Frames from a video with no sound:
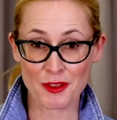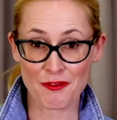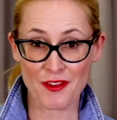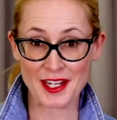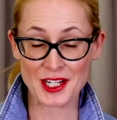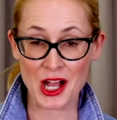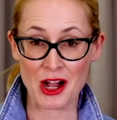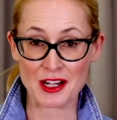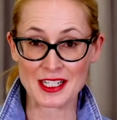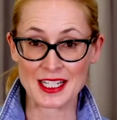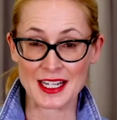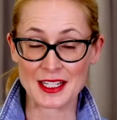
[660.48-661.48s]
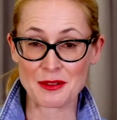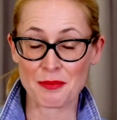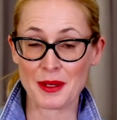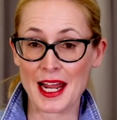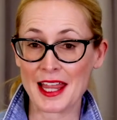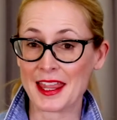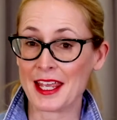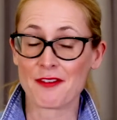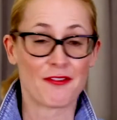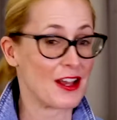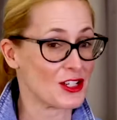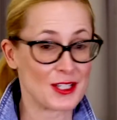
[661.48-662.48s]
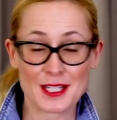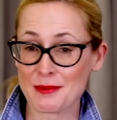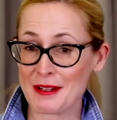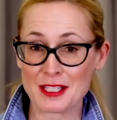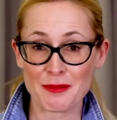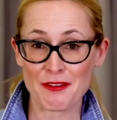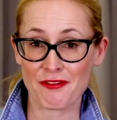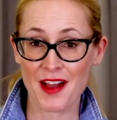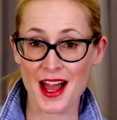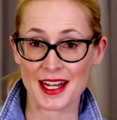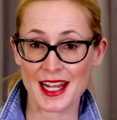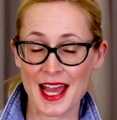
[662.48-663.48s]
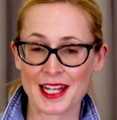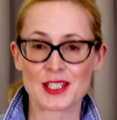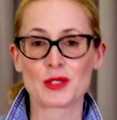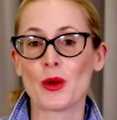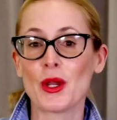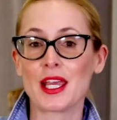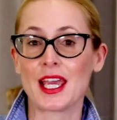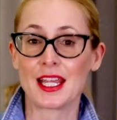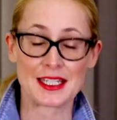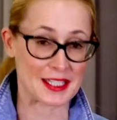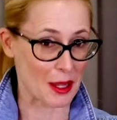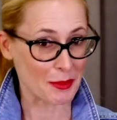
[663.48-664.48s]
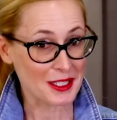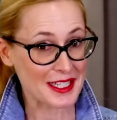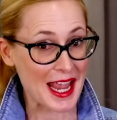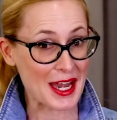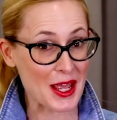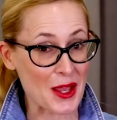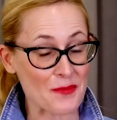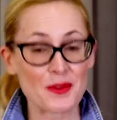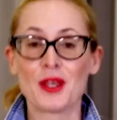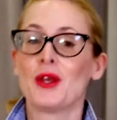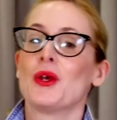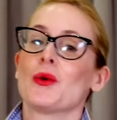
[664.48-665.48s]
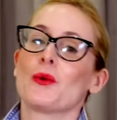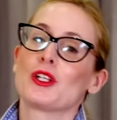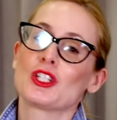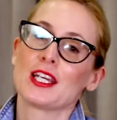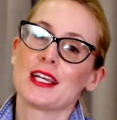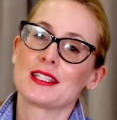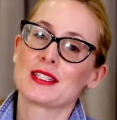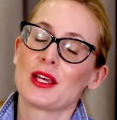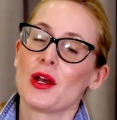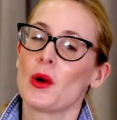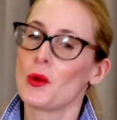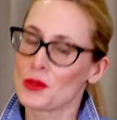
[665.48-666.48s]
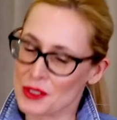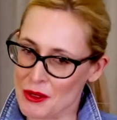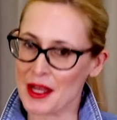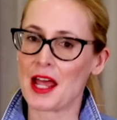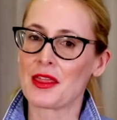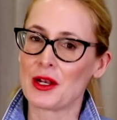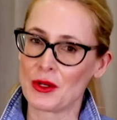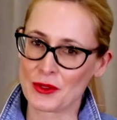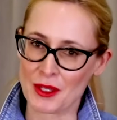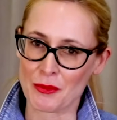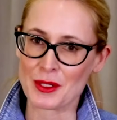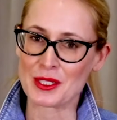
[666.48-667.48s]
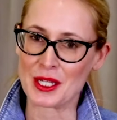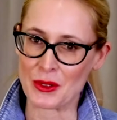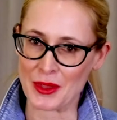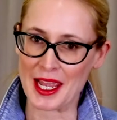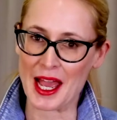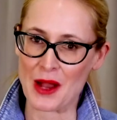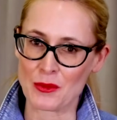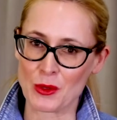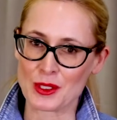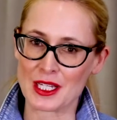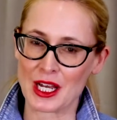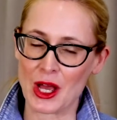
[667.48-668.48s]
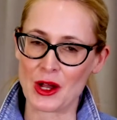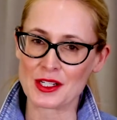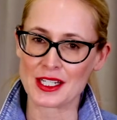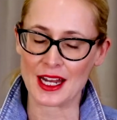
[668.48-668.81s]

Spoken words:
the faint-hearted, but I think fashion is supposed to be fun, and it's working double denim, which is also another look that we see on the catwalks a lot.